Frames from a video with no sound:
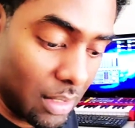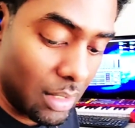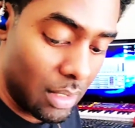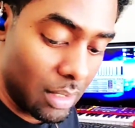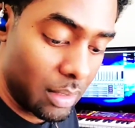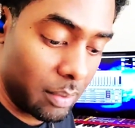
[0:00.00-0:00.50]

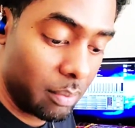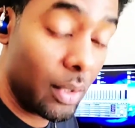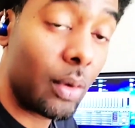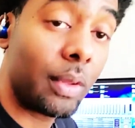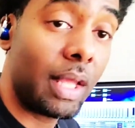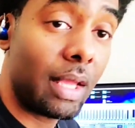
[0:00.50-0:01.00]

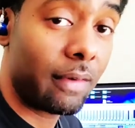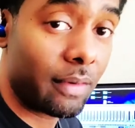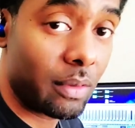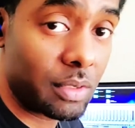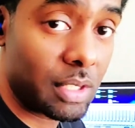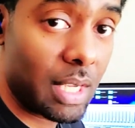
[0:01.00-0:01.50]
Both
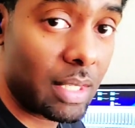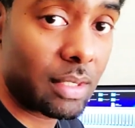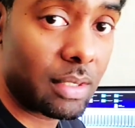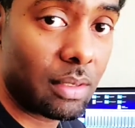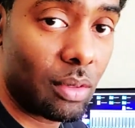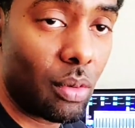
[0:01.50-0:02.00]
headphone
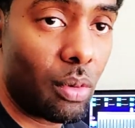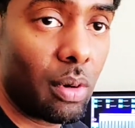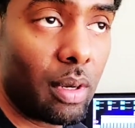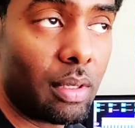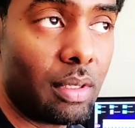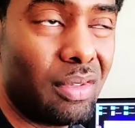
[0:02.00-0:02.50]
jacks,
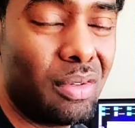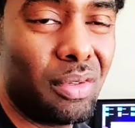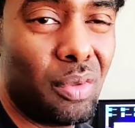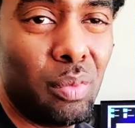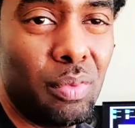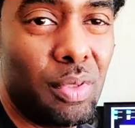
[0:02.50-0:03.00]
or you can
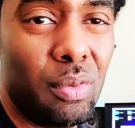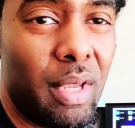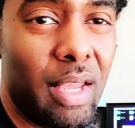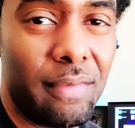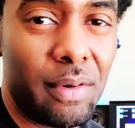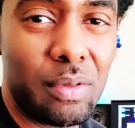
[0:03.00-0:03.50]
do 2
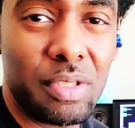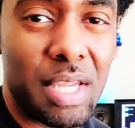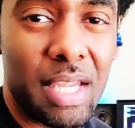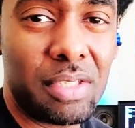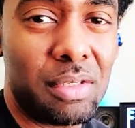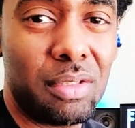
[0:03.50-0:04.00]
headphone
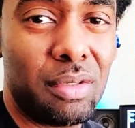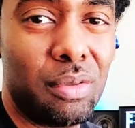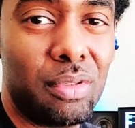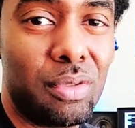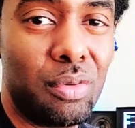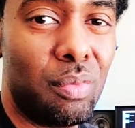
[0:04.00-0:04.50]
jacks. You can do
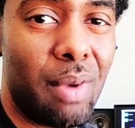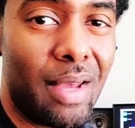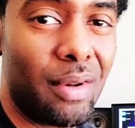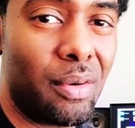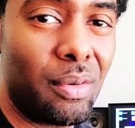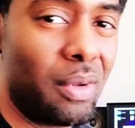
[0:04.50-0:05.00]
2
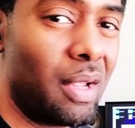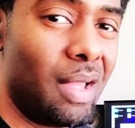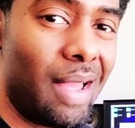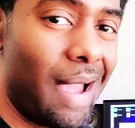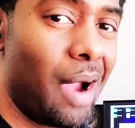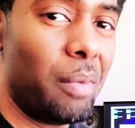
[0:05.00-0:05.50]
mono
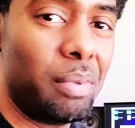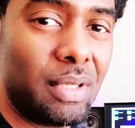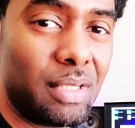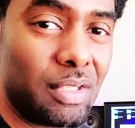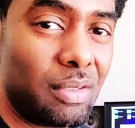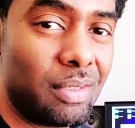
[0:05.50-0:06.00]

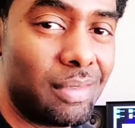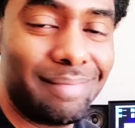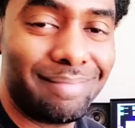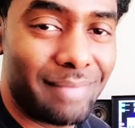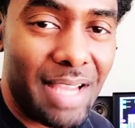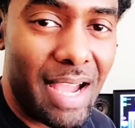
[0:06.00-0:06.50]
outputs. You can,
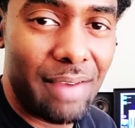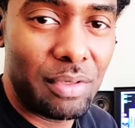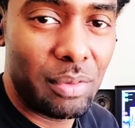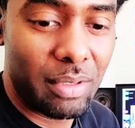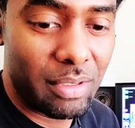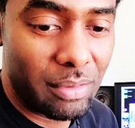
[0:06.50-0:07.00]
however you
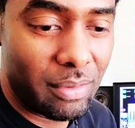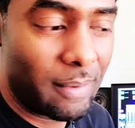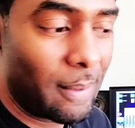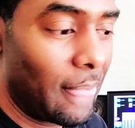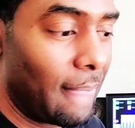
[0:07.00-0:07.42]
want to do it.